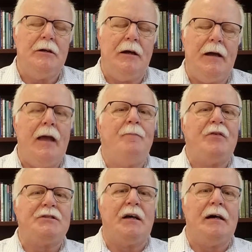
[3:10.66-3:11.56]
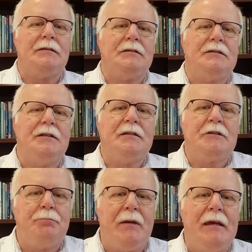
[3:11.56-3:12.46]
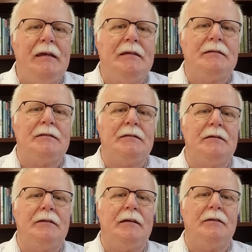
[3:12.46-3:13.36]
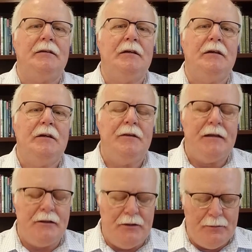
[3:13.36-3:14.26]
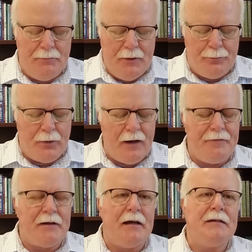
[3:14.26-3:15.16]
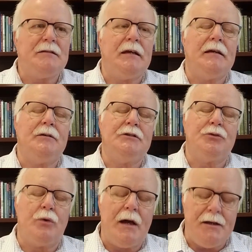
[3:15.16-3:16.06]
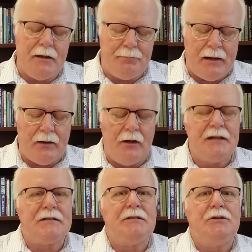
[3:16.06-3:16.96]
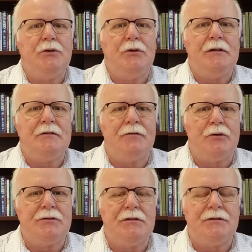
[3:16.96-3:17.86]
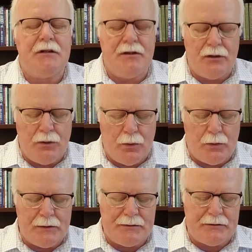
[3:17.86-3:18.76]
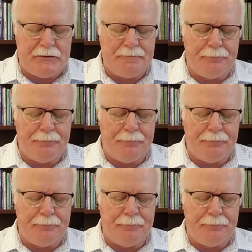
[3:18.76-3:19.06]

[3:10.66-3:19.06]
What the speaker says: emphasizes this peace that the prophet Isaiah is writing about. Listen to these verses in the chorus.